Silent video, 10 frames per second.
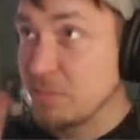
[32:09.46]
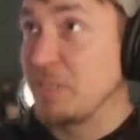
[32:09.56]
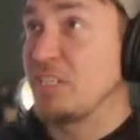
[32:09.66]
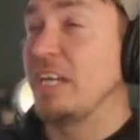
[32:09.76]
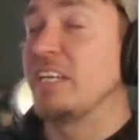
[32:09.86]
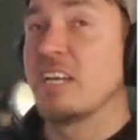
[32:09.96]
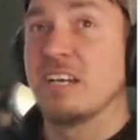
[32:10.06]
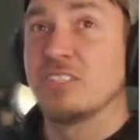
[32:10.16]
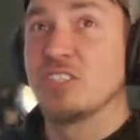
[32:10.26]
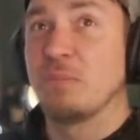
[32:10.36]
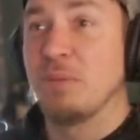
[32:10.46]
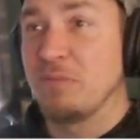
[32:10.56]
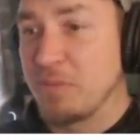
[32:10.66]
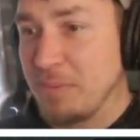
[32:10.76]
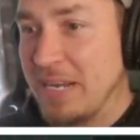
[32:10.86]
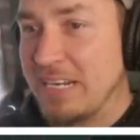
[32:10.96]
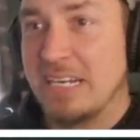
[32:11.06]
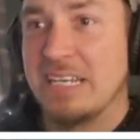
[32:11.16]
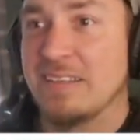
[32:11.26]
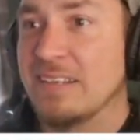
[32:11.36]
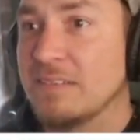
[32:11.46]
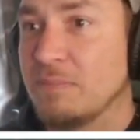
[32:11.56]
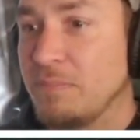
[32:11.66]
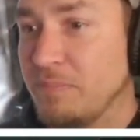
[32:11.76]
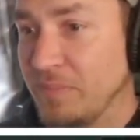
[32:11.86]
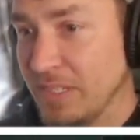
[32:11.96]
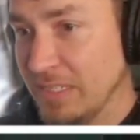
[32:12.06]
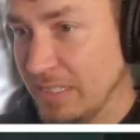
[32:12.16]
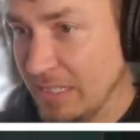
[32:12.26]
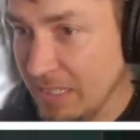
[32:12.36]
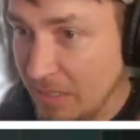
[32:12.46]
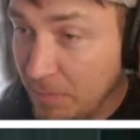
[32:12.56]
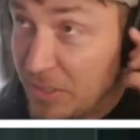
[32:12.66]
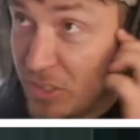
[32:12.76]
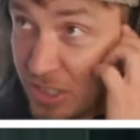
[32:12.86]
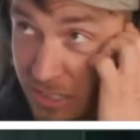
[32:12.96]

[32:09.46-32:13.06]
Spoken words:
Especially how you can't jump off the planet either. But it's